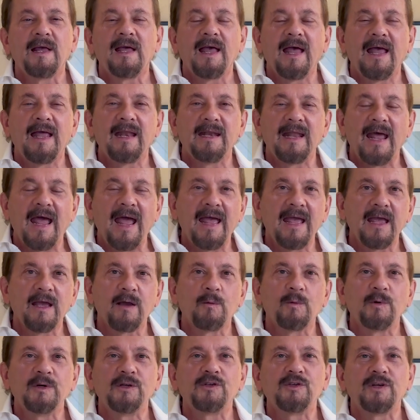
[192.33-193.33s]
and
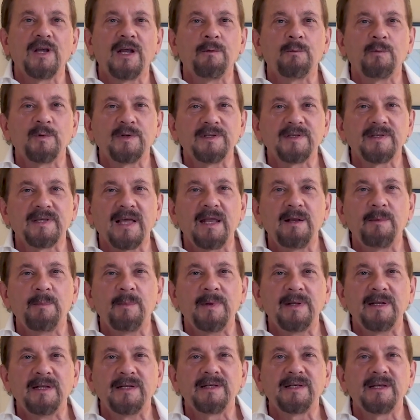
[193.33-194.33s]
anguish and
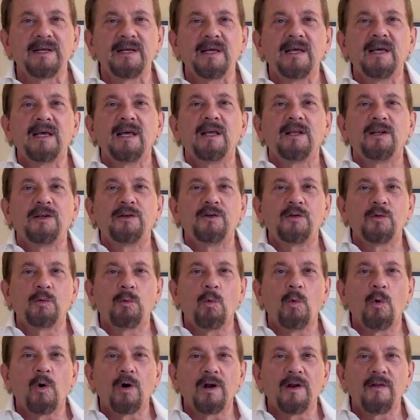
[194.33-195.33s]
resentment
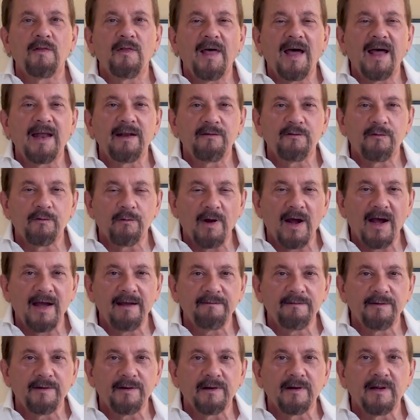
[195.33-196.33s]
toward that
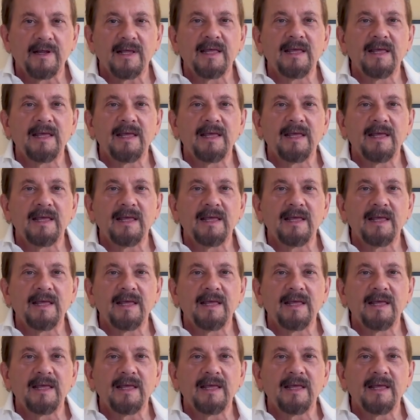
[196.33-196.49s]
driver?